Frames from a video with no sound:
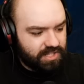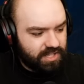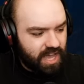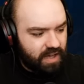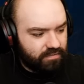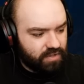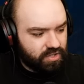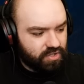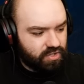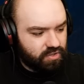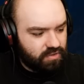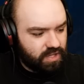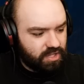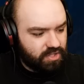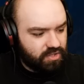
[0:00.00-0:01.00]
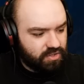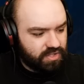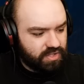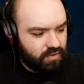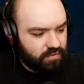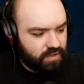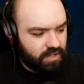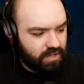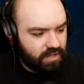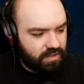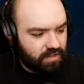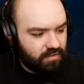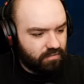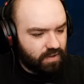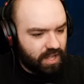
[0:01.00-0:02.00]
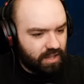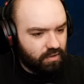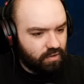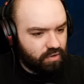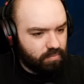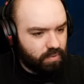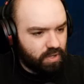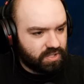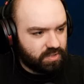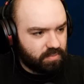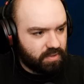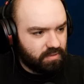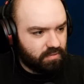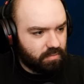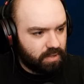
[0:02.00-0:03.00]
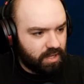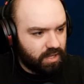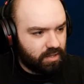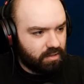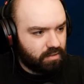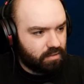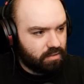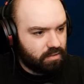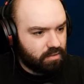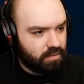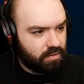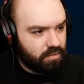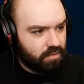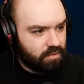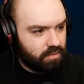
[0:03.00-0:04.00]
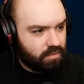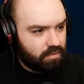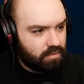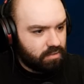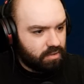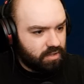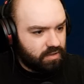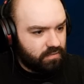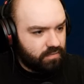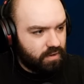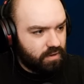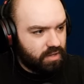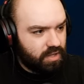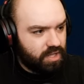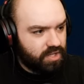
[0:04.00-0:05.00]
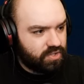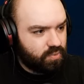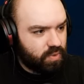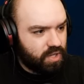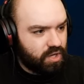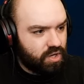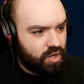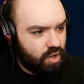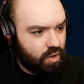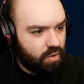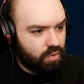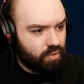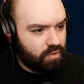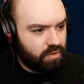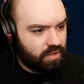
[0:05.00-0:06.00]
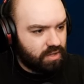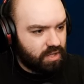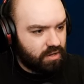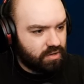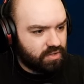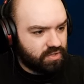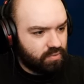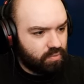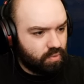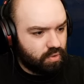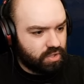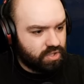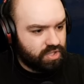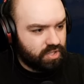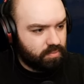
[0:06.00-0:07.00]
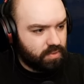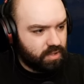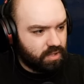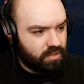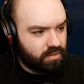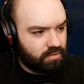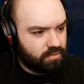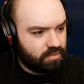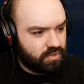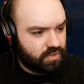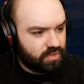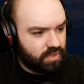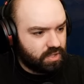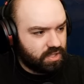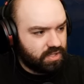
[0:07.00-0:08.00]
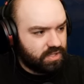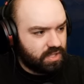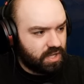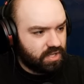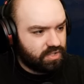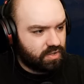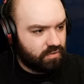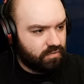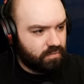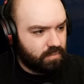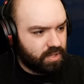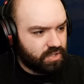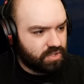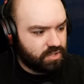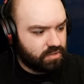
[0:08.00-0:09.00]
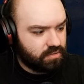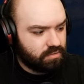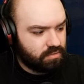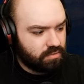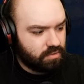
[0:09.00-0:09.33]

scavenged. You think to yourself that nothing of value could possibly remain. At the very least, we know that there is a water chip here. So that's nice confirmation.